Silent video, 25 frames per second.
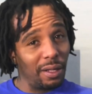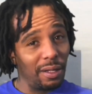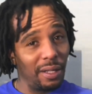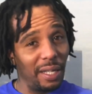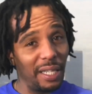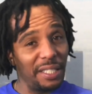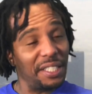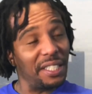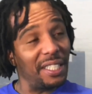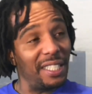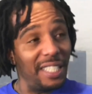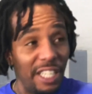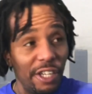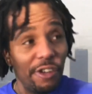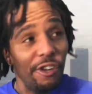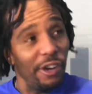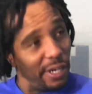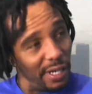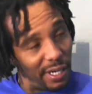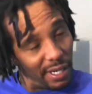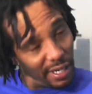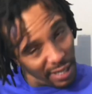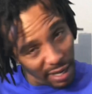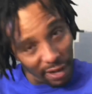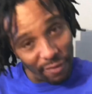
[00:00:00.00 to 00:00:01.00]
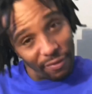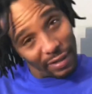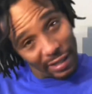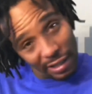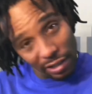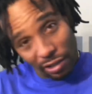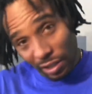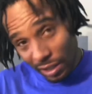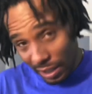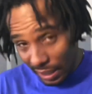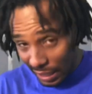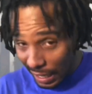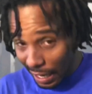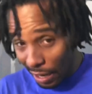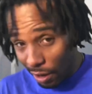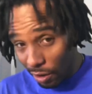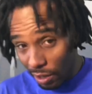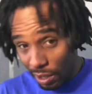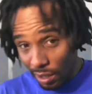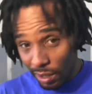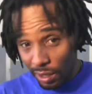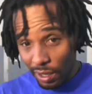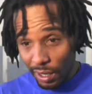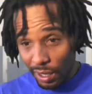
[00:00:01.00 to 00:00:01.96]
That's literally the definition of clowning.